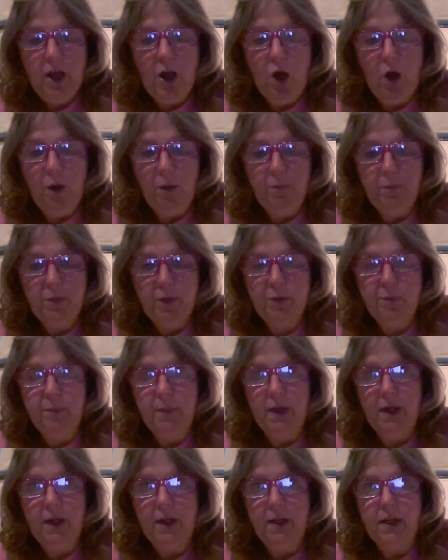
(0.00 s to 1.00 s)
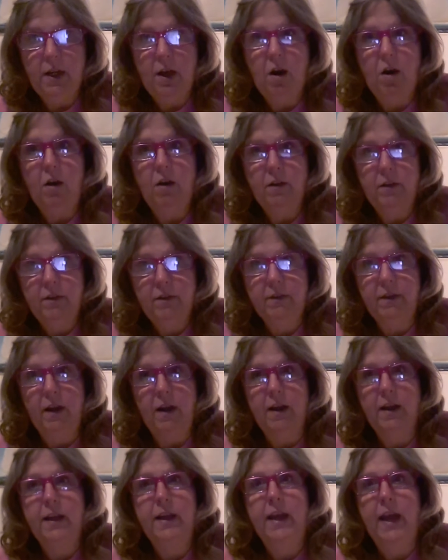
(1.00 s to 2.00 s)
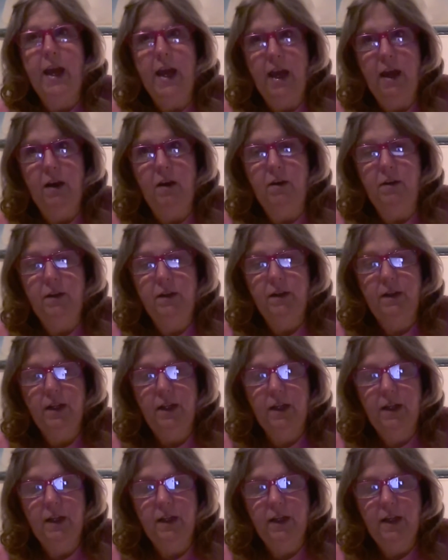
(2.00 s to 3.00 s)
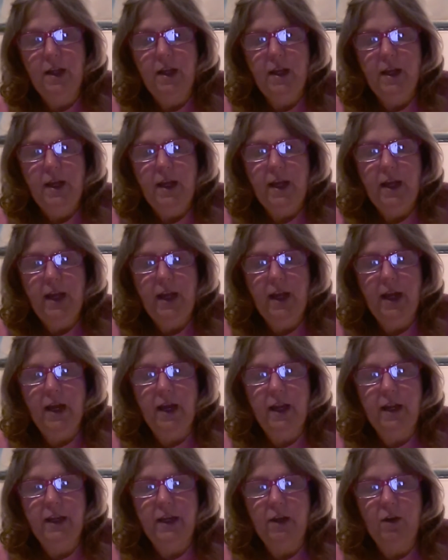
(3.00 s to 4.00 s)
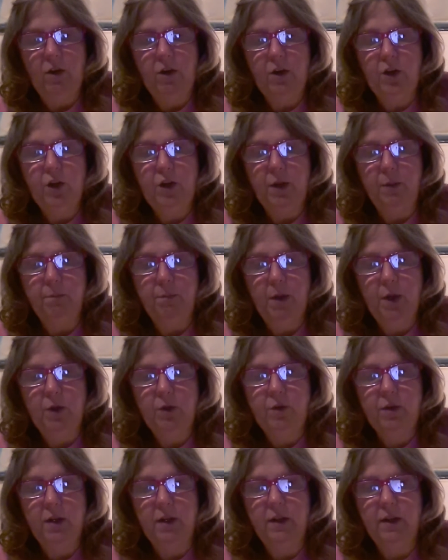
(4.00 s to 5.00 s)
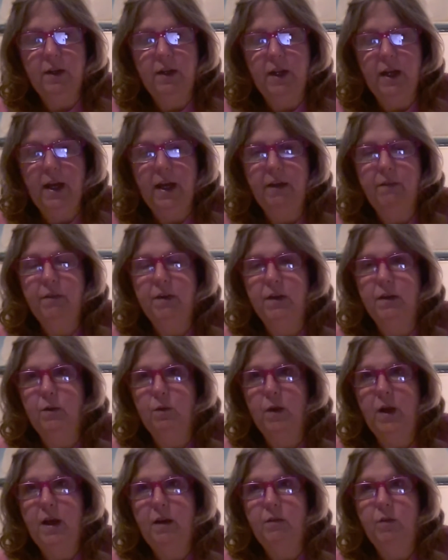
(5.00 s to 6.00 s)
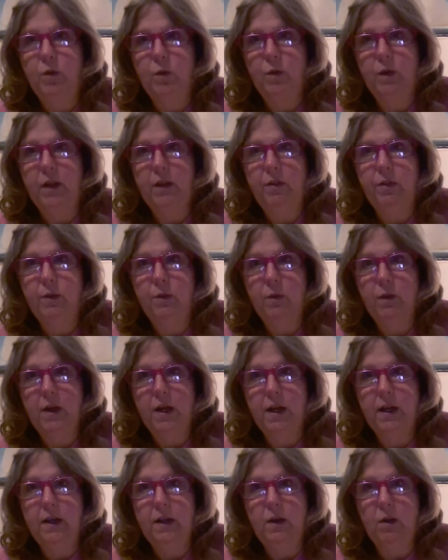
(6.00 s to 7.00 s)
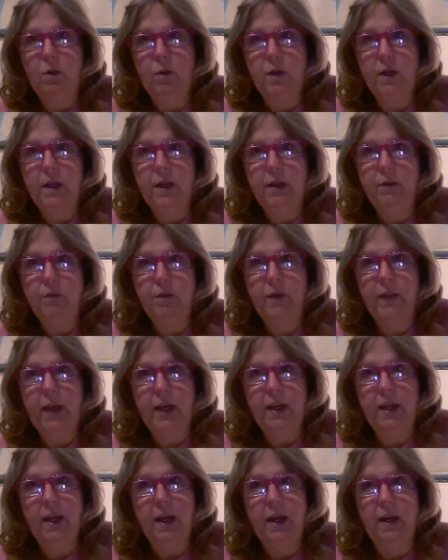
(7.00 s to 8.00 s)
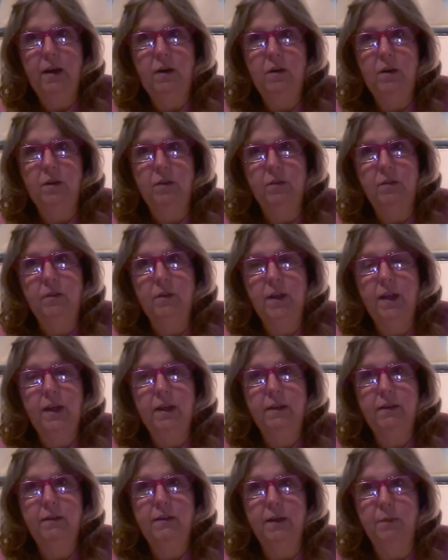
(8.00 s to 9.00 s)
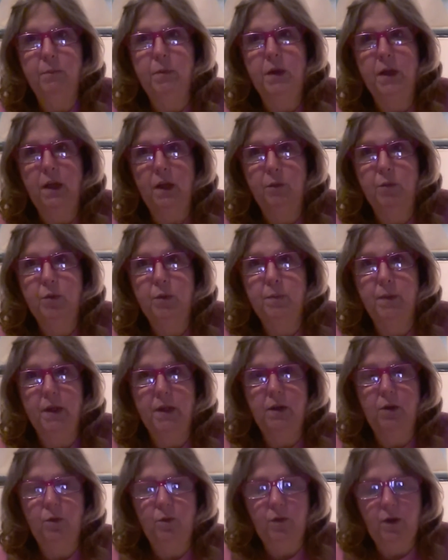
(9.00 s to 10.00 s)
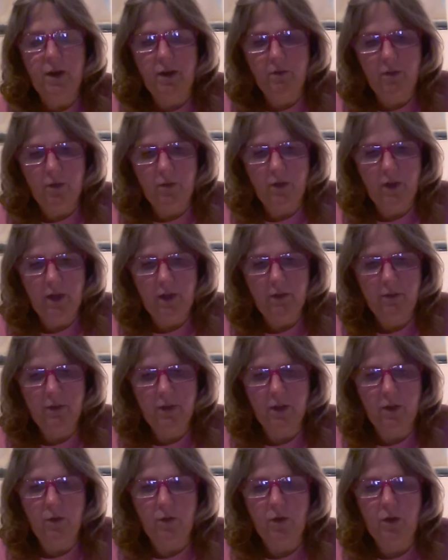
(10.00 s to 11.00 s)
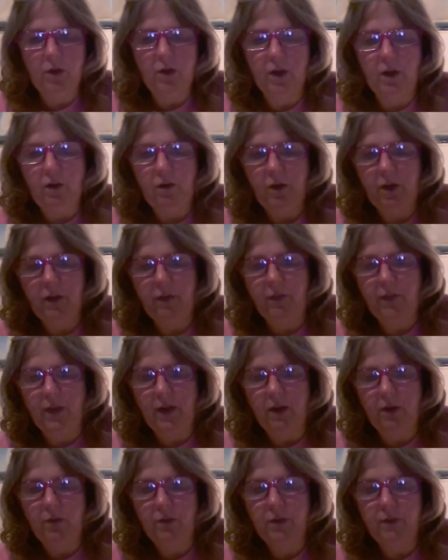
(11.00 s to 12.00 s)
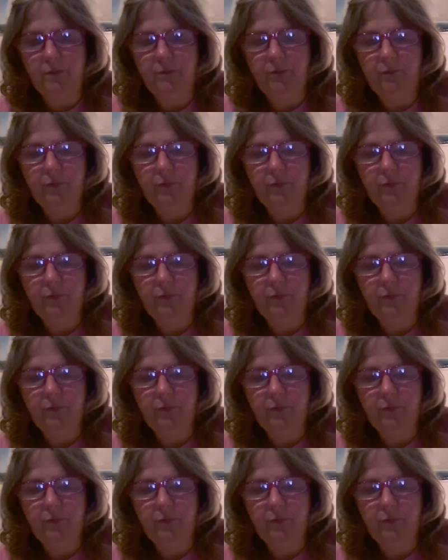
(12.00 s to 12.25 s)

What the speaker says: Homespun Art Sock KAL. Or you can post it. I have a Ravelry thread going for that KAL as Simply Homespun on Ravelry. So you can look at those.